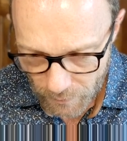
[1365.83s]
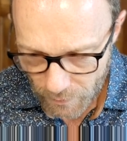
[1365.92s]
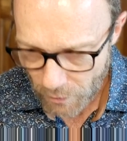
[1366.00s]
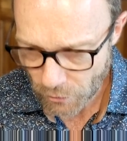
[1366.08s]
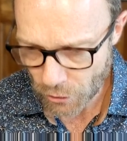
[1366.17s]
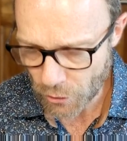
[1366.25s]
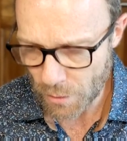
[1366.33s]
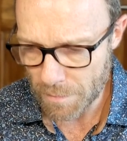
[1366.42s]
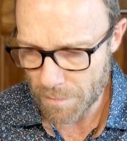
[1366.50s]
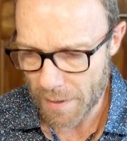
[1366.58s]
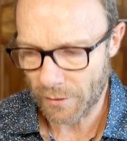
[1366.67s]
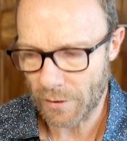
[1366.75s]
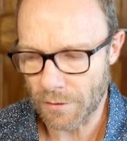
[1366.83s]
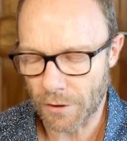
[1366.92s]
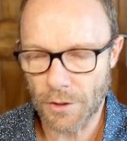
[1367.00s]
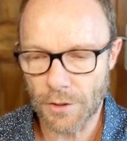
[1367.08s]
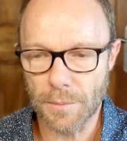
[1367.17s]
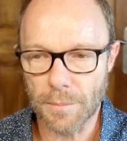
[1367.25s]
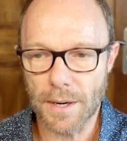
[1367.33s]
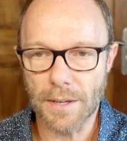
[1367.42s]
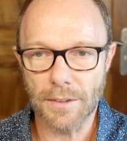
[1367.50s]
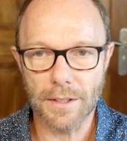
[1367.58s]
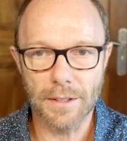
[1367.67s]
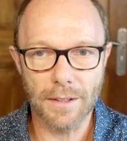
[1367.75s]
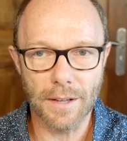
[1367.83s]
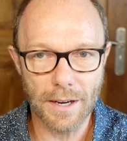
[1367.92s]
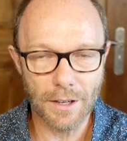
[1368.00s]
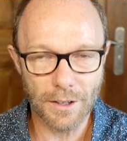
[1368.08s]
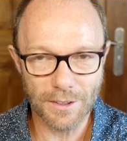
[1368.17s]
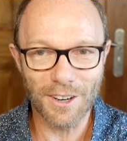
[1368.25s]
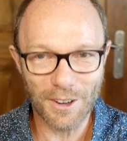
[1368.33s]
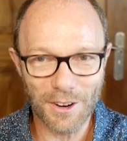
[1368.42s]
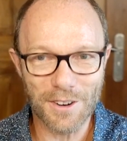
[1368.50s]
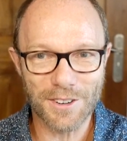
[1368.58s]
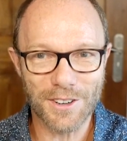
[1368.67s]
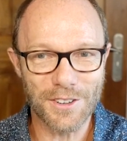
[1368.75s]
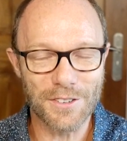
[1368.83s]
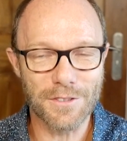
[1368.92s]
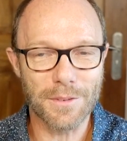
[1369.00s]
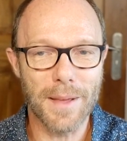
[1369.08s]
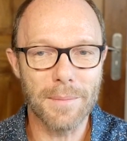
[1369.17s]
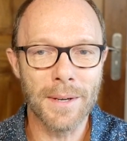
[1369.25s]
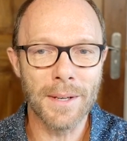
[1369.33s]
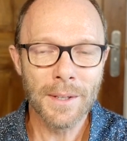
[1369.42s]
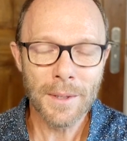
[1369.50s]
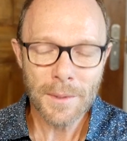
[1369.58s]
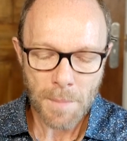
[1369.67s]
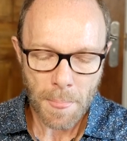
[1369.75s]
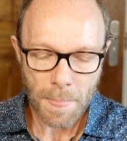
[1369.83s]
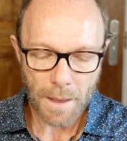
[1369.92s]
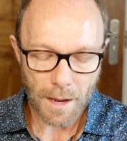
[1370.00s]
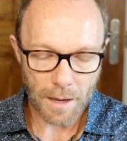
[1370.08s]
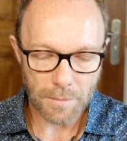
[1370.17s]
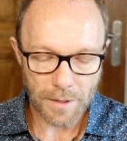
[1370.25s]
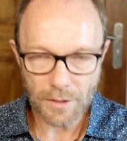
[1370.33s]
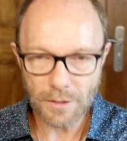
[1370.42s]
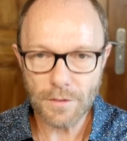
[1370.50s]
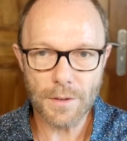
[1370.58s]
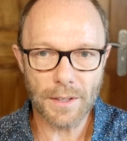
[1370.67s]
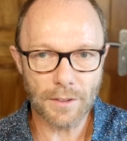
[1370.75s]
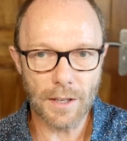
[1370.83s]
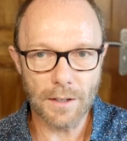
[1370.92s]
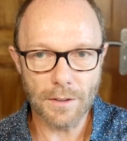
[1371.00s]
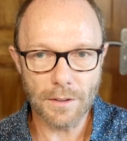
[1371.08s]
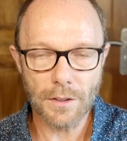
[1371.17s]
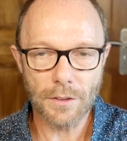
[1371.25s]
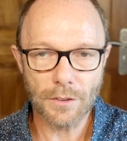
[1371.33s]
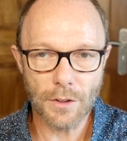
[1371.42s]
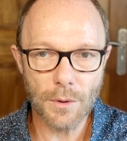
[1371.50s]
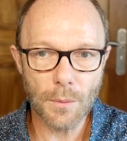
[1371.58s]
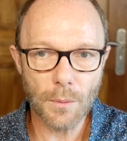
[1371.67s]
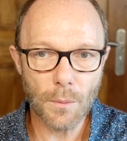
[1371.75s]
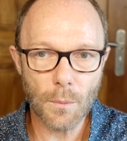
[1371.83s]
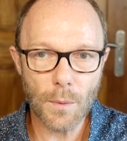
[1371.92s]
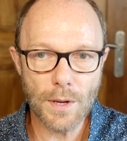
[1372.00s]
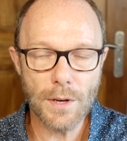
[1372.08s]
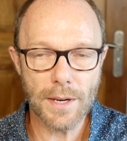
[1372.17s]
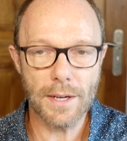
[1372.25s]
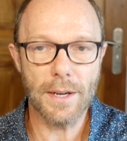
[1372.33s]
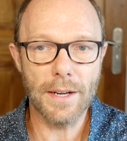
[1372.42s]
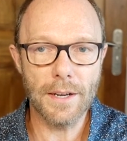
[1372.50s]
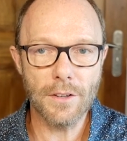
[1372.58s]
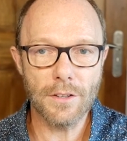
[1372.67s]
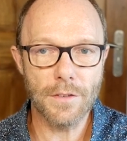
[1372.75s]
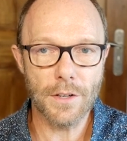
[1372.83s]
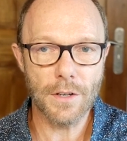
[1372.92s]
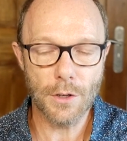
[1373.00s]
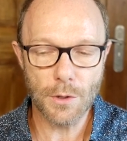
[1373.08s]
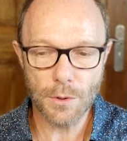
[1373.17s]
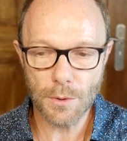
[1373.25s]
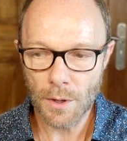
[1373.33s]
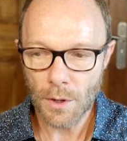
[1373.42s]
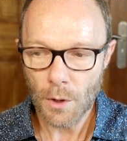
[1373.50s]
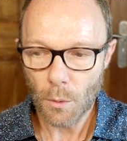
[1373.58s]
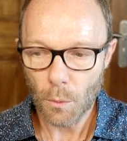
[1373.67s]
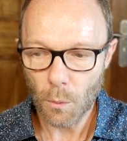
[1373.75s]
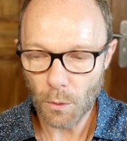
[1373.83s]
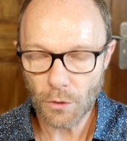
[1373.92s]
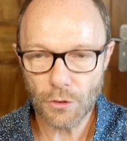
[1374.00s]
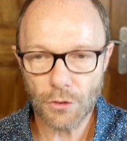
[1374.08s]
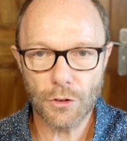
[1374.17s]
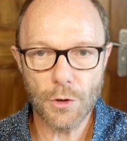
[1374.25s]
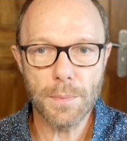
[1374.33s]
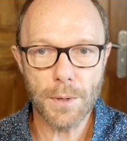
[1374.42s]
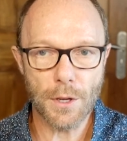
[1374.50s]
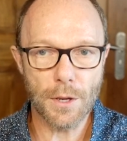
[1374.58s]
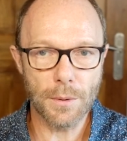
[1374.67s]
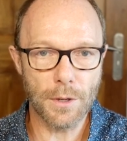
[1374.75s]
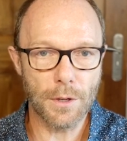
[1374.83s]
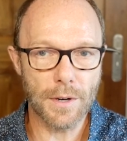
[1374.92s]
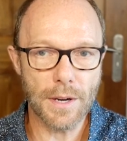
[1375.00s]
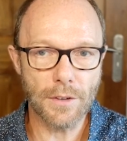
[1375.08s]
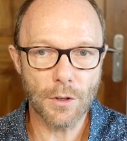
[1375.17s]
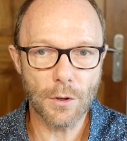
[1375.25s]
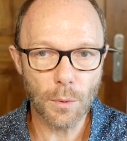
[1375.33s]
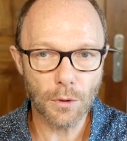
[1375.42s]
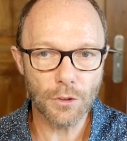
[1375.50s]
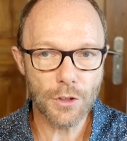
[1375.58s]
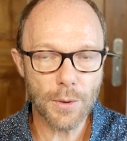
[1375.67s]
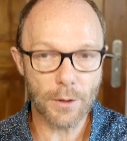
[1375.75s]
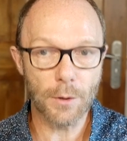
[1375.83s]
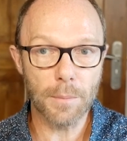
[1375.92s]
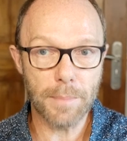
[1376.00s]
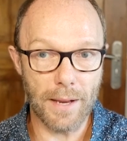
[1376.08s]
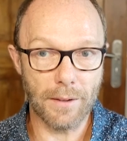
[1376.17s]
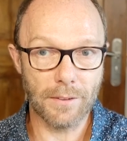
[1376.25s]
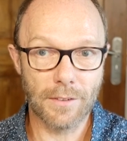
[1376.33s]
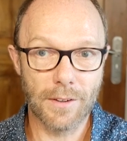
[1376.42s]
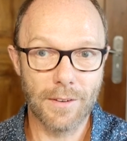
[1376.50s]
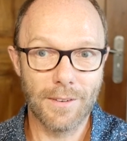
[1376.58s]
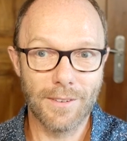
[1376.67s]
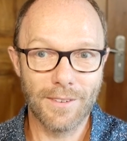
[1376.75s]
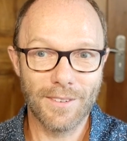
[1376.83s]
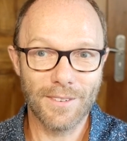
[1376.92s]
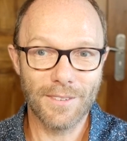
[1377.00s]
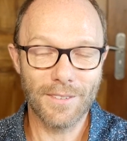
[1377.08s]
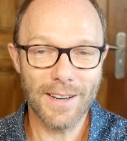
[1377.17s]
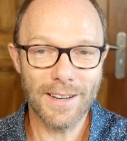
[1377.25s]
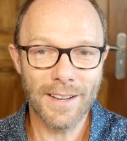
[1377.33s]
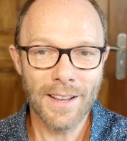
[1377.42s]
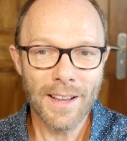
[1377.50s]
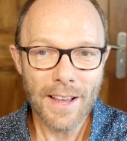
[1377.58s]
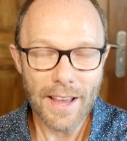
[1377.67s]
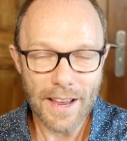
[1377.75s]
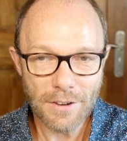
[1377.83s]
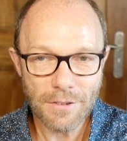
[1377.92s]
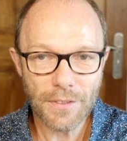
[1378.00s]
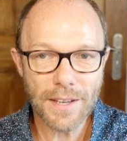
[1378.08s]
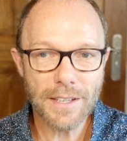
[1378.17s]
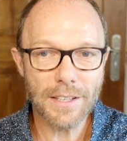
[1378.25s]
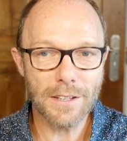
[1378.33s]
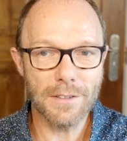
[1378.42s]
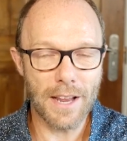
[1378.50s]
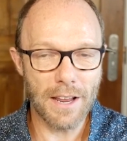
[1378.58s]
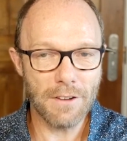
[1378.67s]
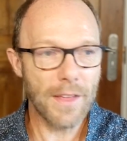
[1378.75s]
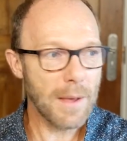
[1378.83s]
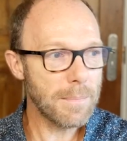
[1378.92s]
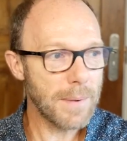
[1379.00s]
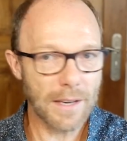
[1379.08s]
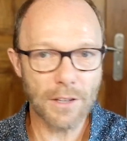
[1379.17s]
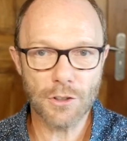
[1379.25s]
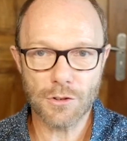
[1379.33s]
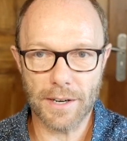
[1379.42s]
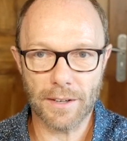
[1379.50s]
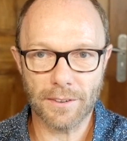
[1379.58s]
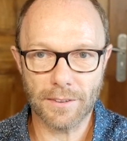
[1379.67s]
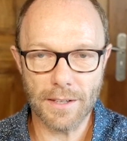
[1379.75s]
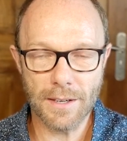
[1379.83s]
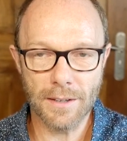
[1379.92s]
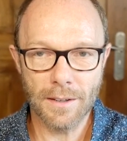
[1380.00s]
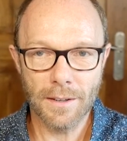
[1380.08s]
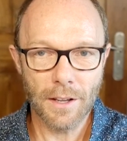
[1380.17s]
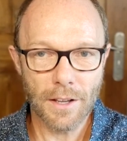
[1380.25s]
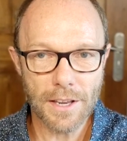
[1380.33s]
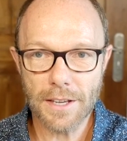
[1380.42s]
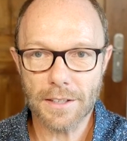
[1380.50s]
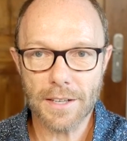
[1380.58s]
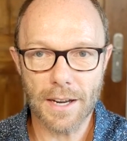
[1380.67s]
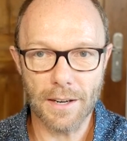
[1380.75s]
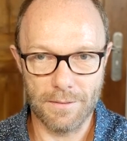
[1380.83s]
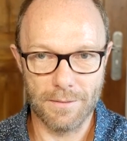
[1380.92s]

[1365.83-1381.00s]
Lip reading: Two massive recruiting brains, and I learned a lot of recruiting from them. Interviewing is hard. So when you get an interviewer who wants to put you at your ease, who wants you at your best, right? If they're being tricksy, you're done.